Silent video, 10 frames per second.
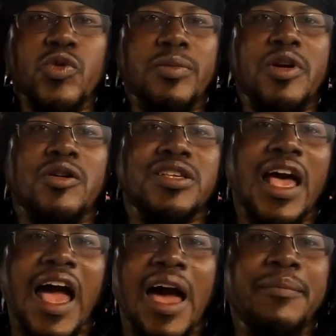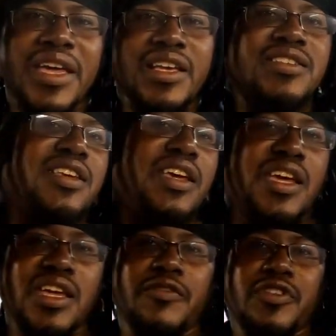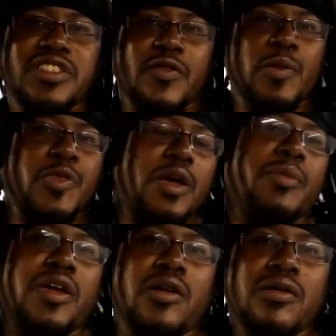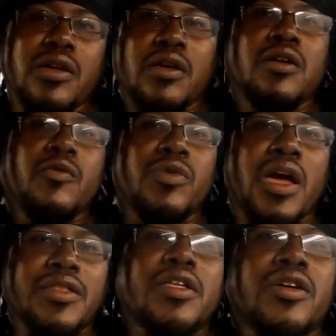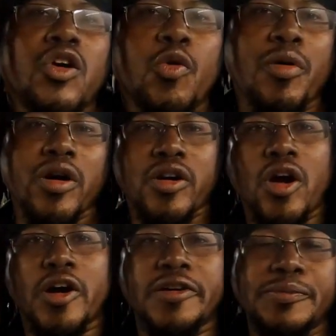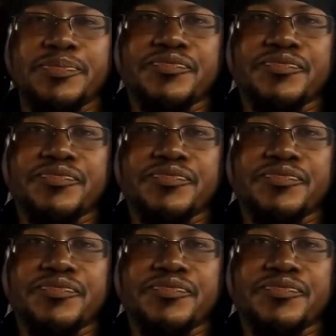Rebuilds. I'm Easy E, and if you can see from the thumbnail, we got another Copart car